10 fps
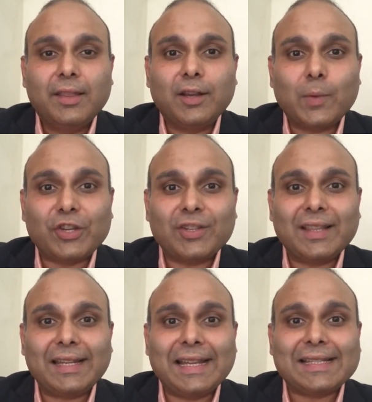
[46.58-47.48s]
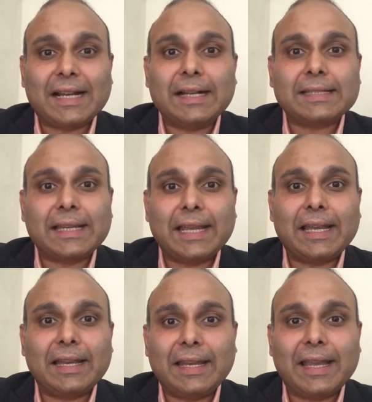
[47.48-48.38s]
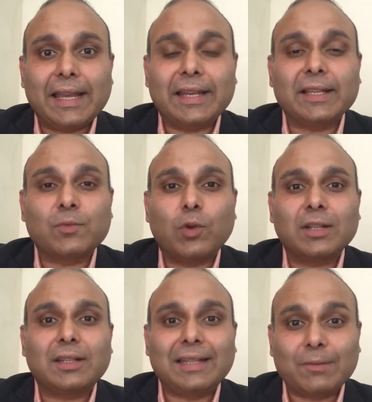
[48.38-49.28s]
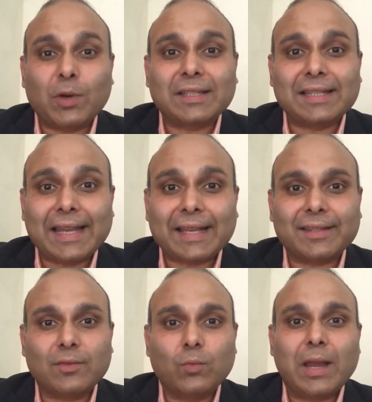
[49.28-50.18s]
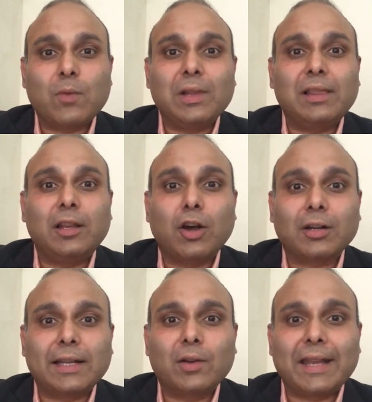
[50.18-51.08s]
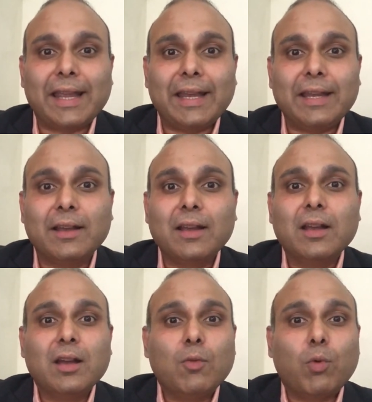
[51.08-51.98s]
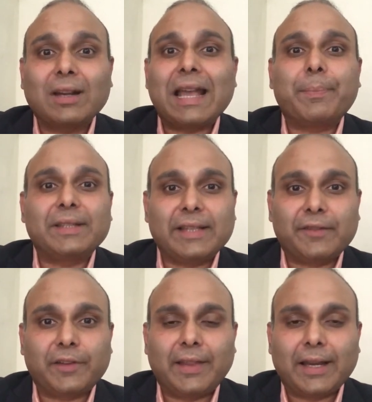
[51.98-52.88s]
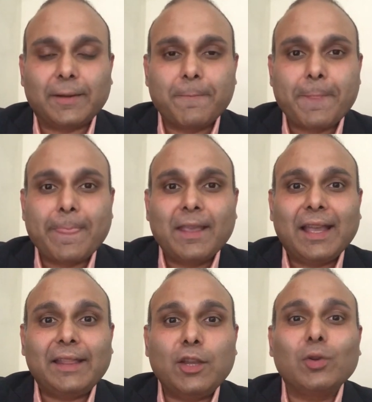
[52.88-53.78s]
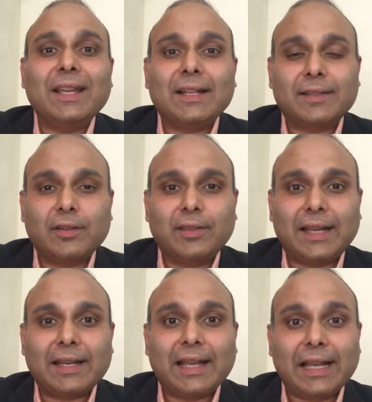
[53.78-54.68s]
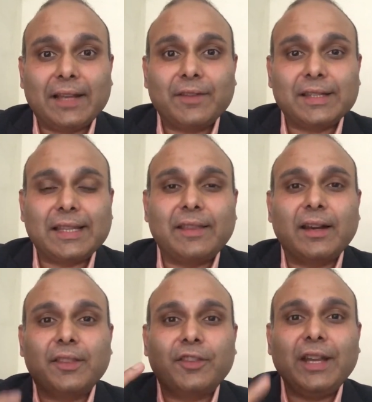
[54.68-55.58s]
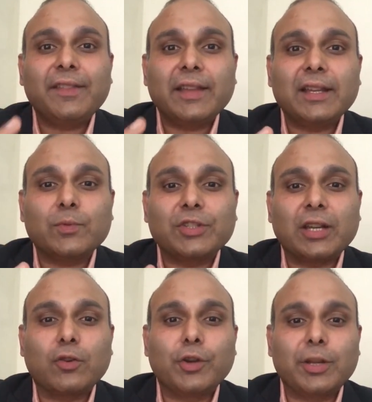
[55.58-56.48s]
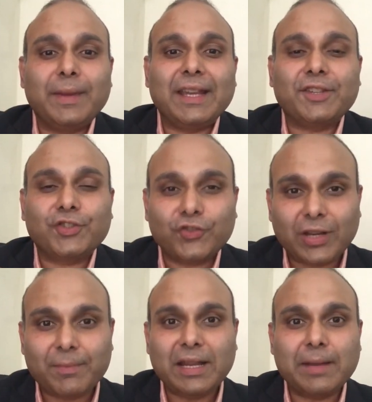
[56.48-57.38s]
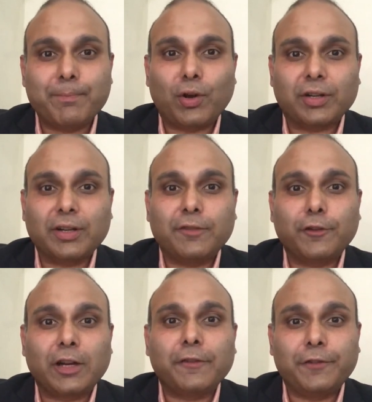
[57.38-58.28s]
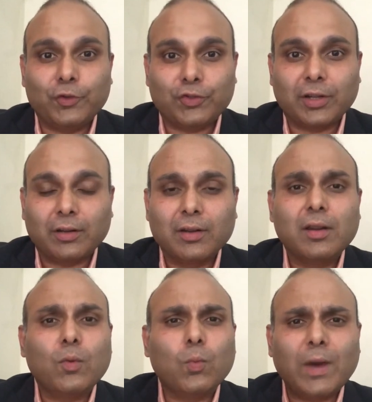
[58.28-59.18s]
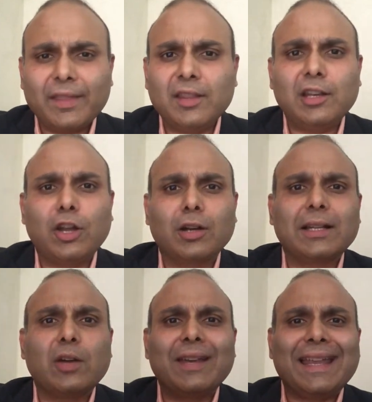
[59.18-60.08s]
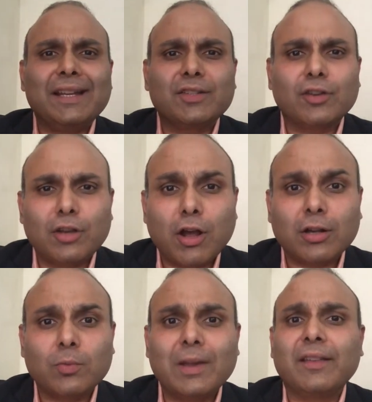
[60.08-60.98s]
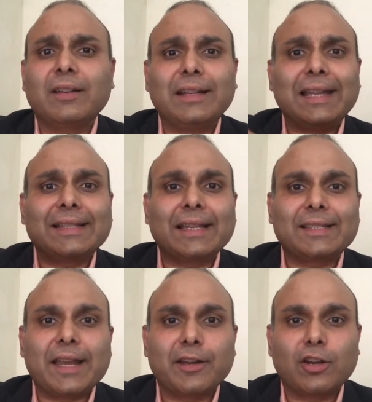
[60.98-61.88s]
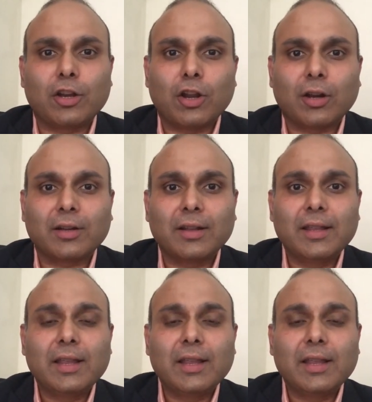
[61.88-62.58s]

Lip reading: The question that gets asked again and again is what's next? When will the lockdown end? What happens after that? And the only answer to that I have is that there are three things which are going to be extremely important for our future, whether the lockdown ends or not, whether it gets extended or not.